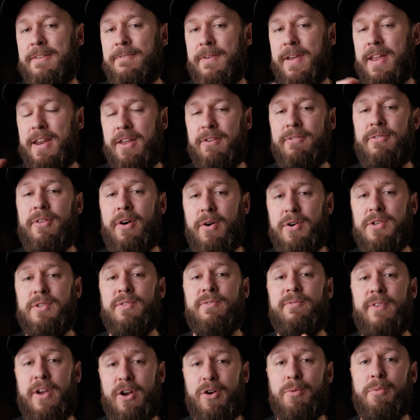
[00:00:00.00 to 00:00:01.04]
if any of those
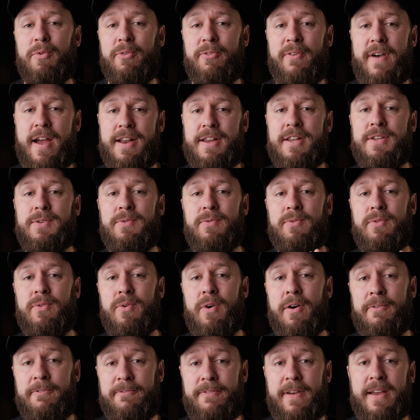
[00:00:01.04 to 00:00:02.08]
variable factors
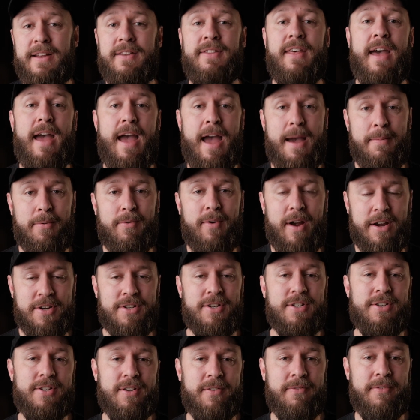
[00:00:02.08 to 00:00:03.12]
will affect the
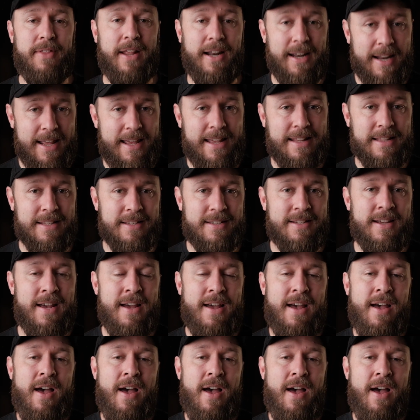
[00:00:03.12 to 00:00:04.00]
aberrations of the lens.